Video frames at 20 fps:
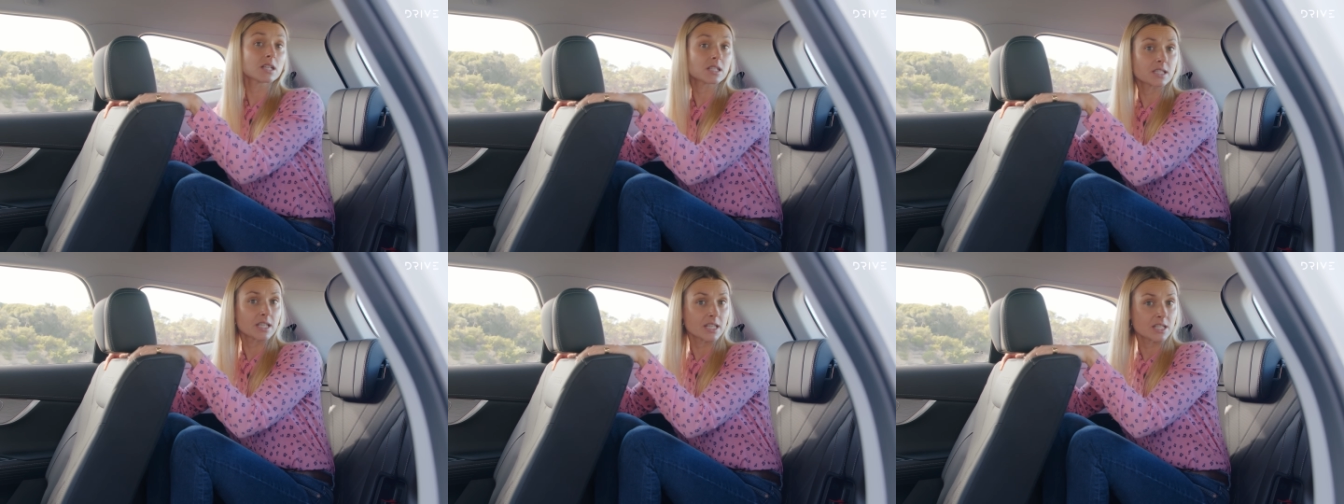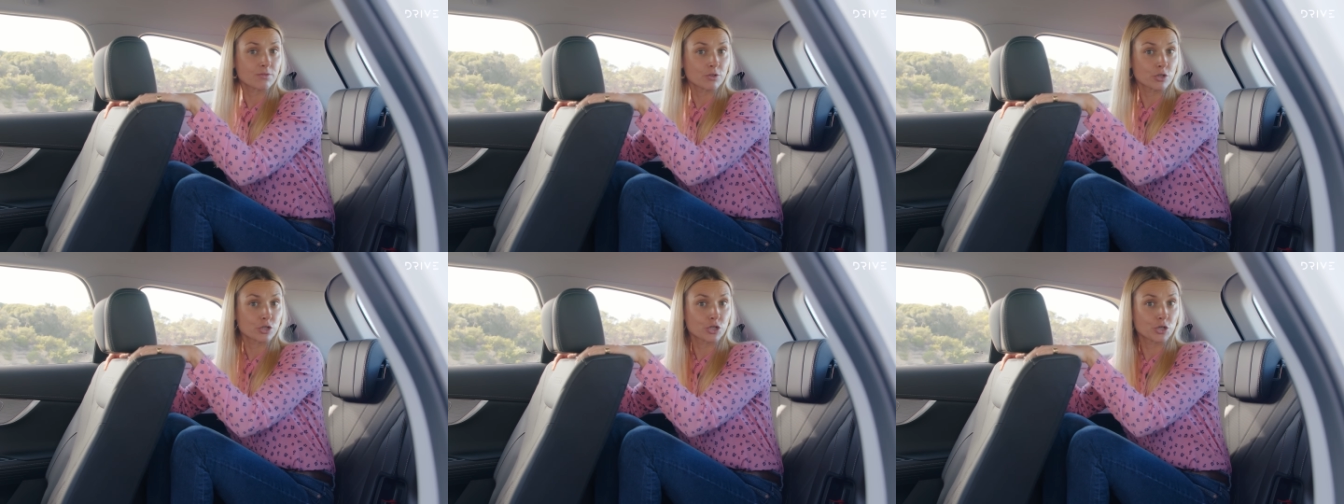a
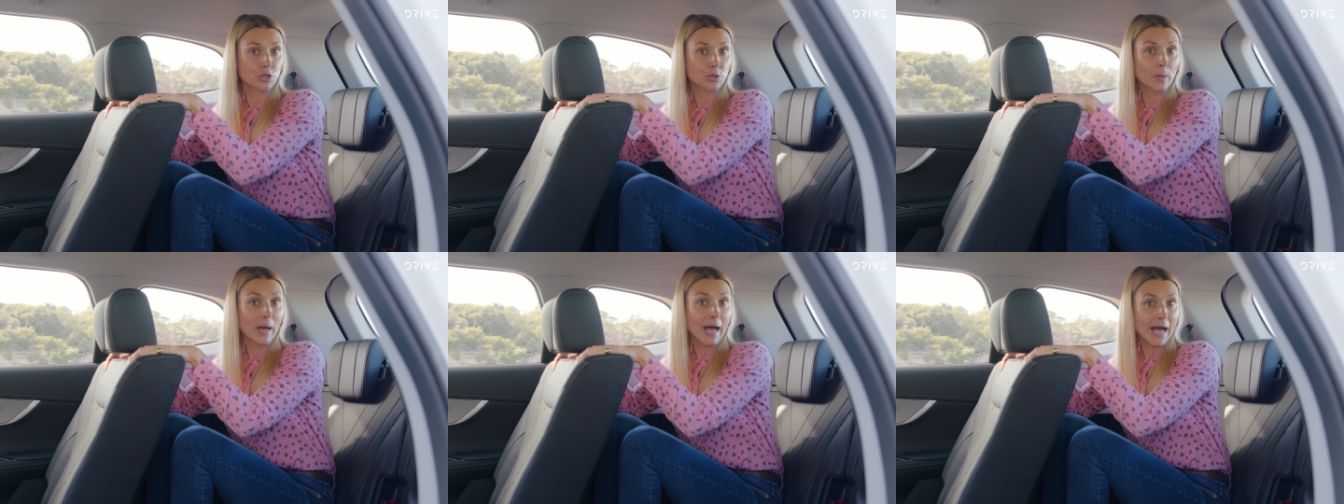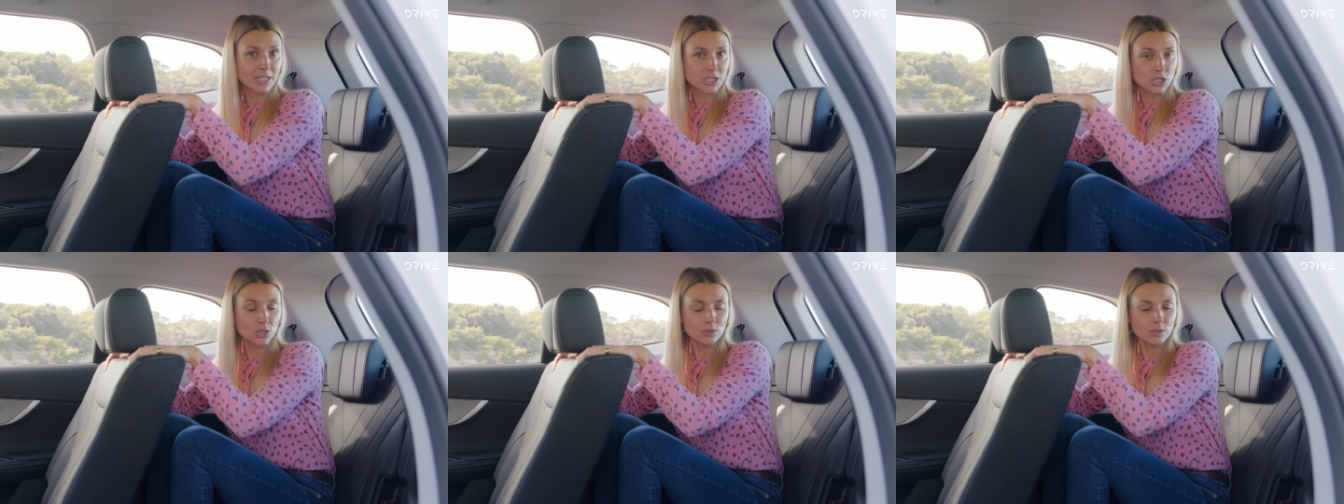six foot two
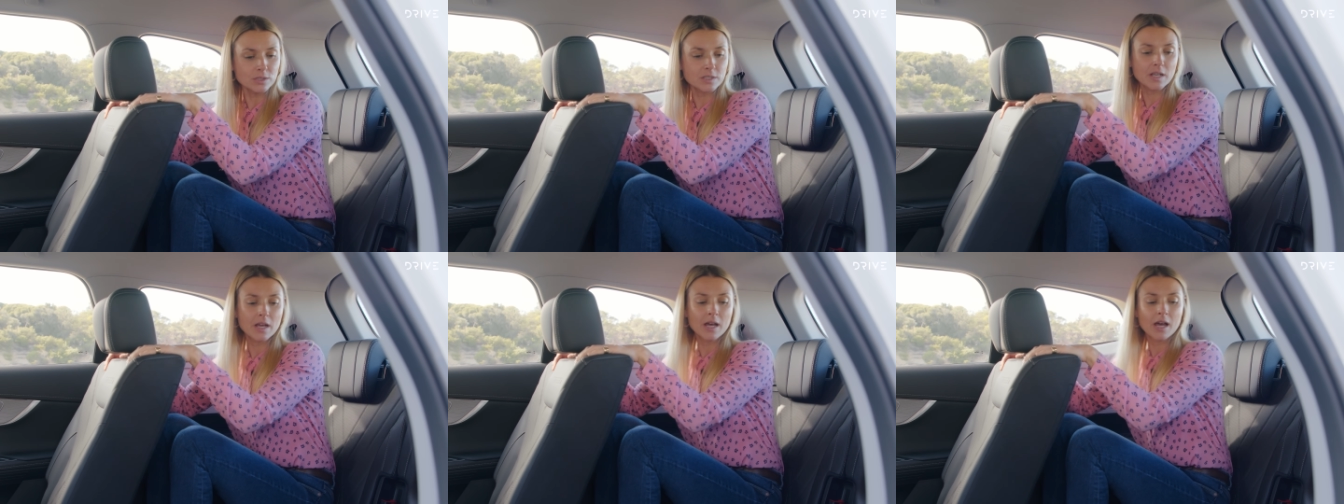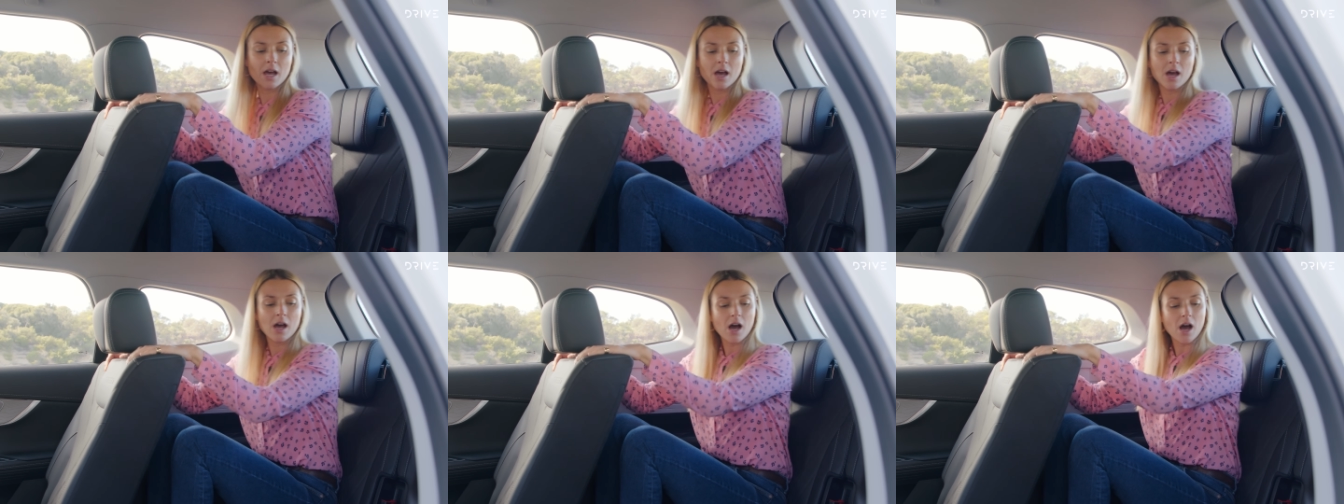adult.
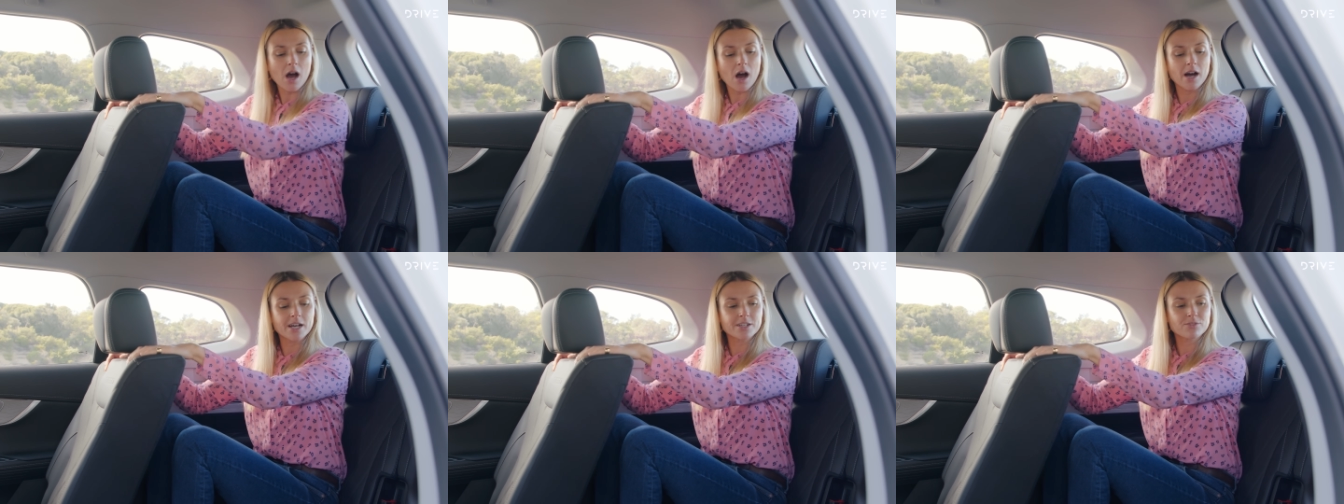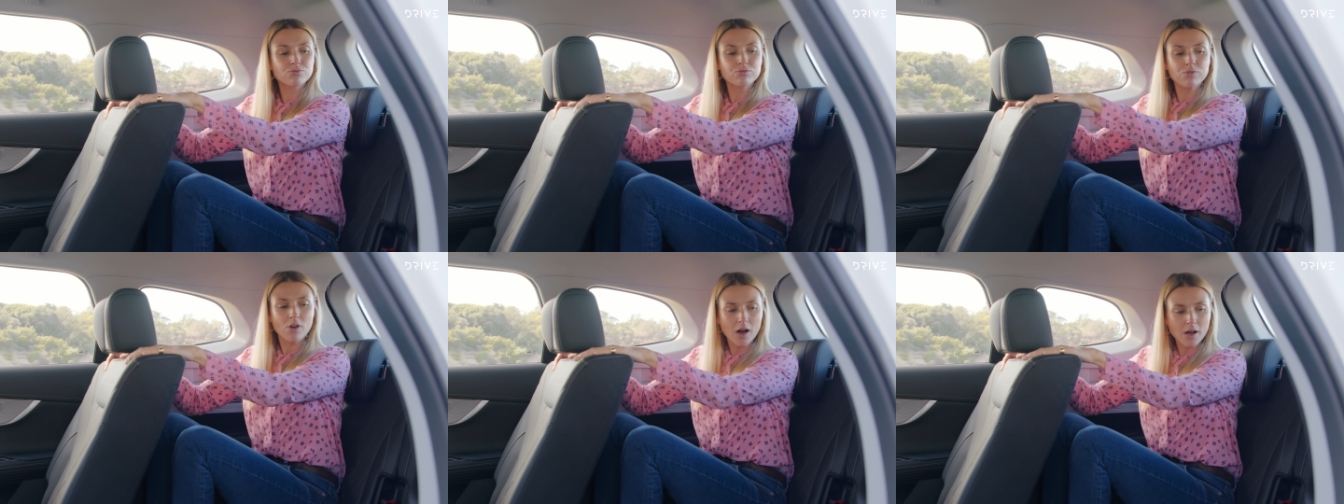
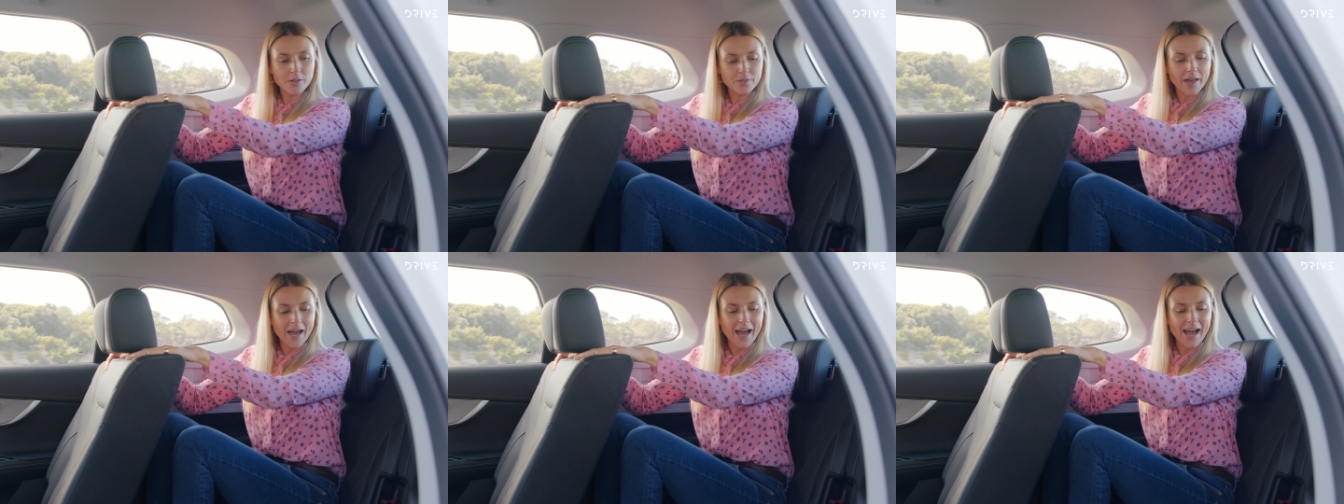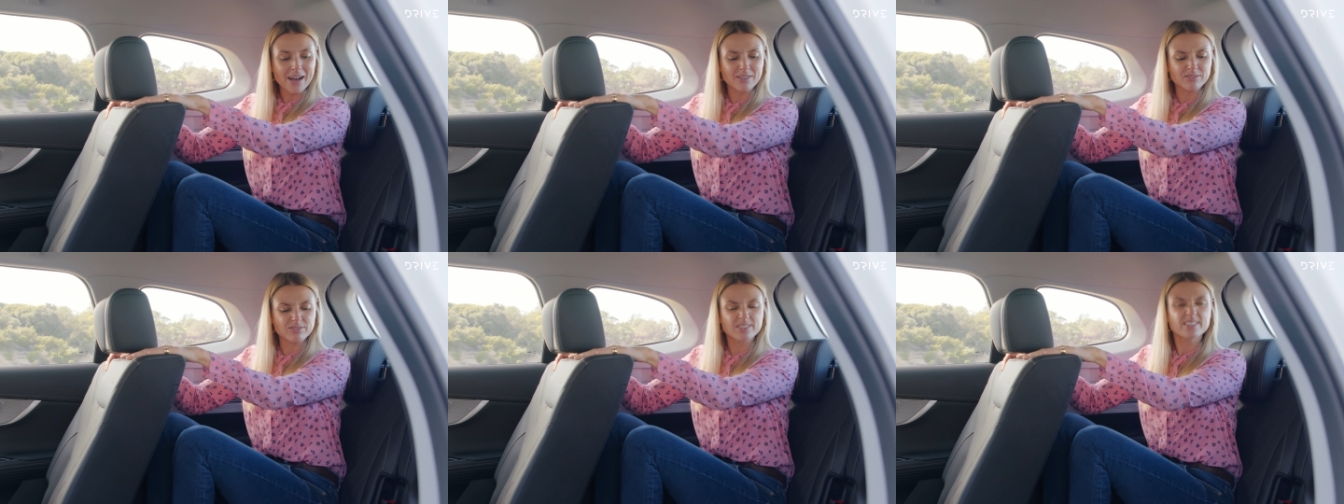I'd rather
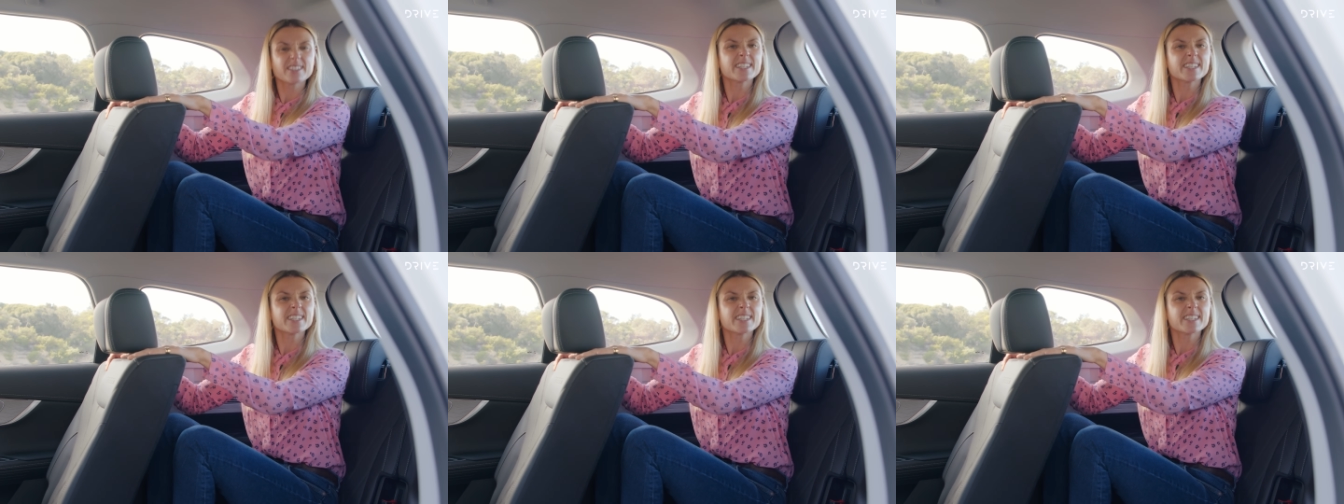have